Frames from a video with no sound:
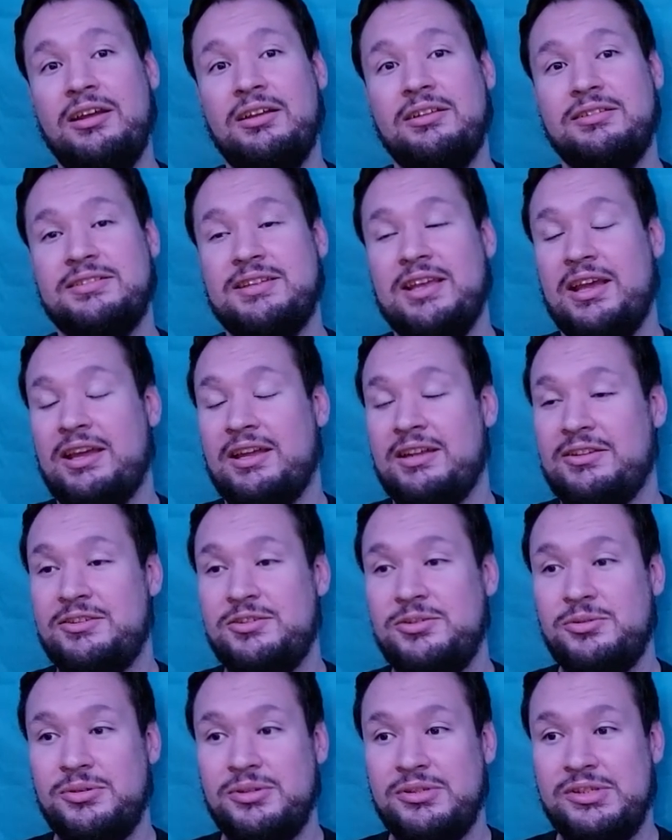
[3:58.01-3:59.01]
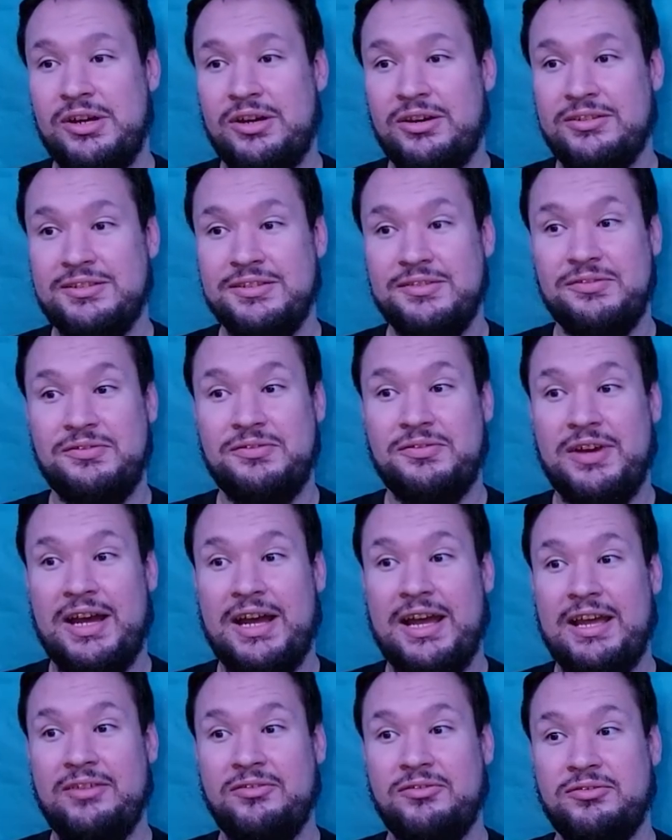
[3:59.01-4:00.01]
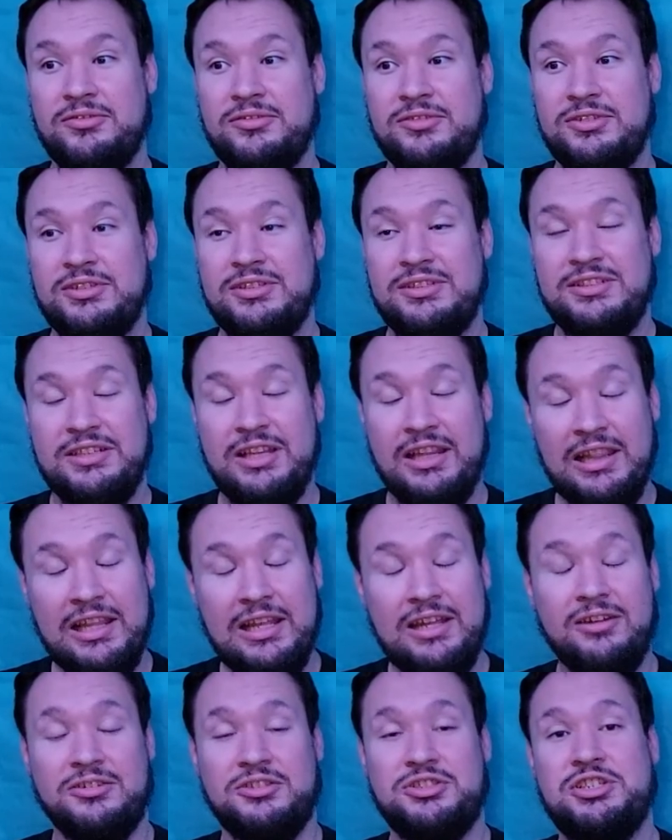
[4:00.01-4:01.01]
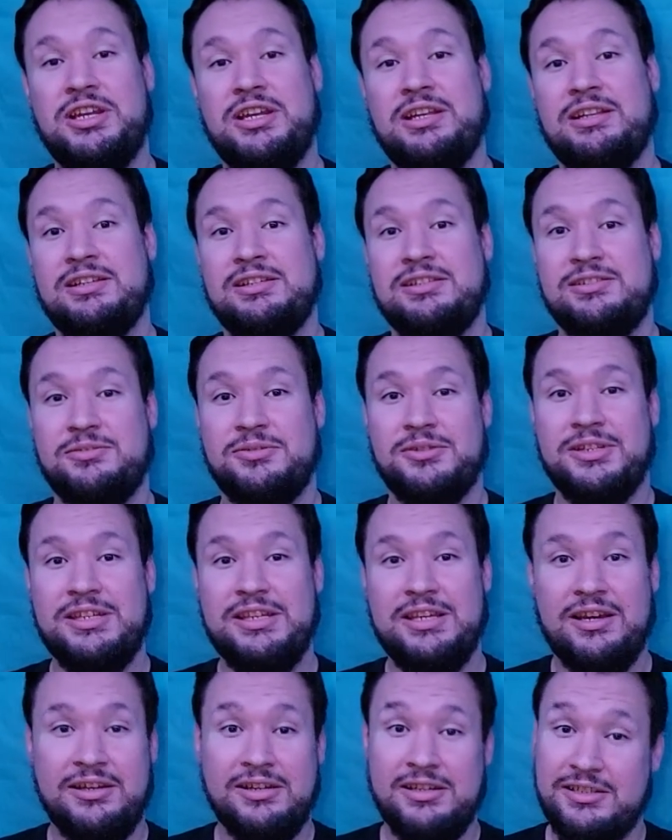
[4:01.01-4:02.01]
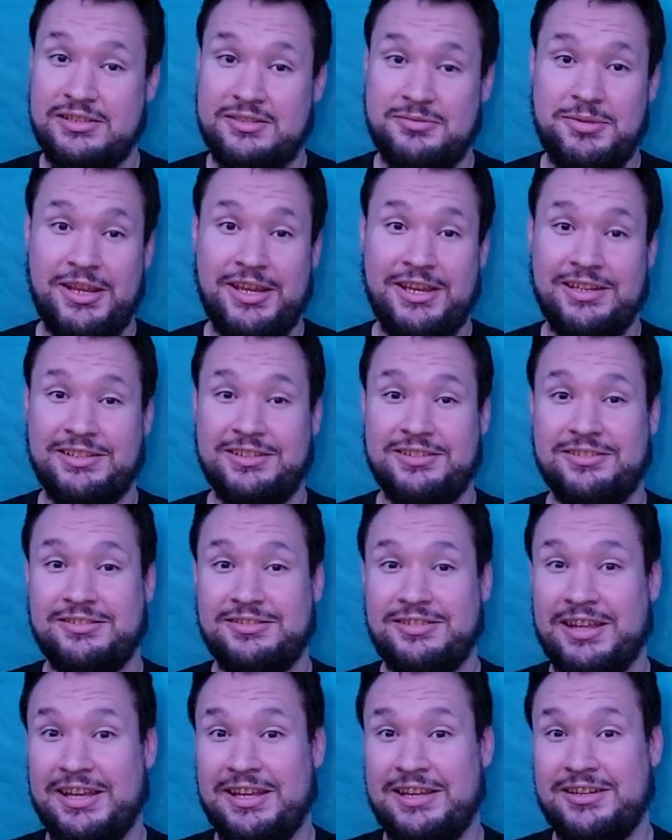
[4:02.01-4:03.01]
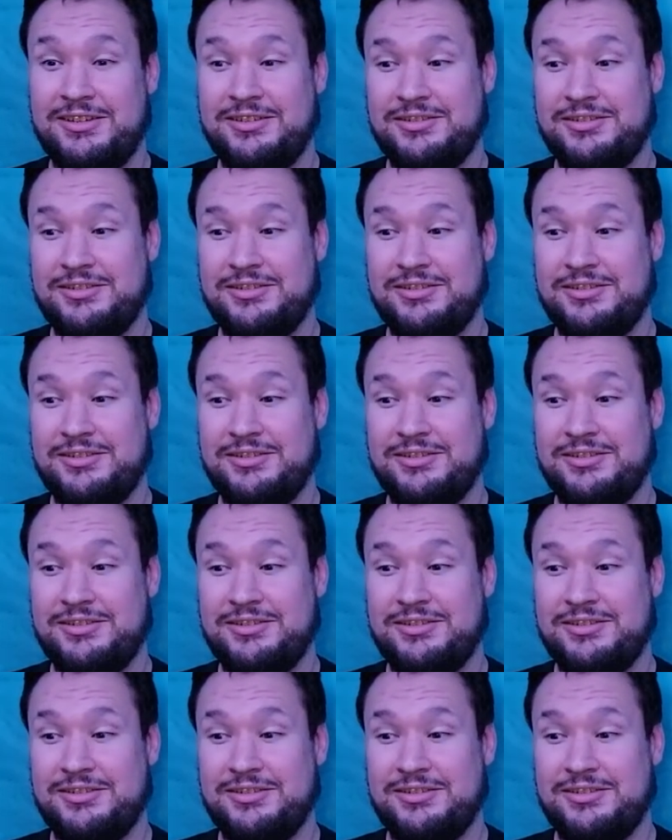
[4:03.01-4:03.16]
2 adults and 5 little chitlins, with the youngest being like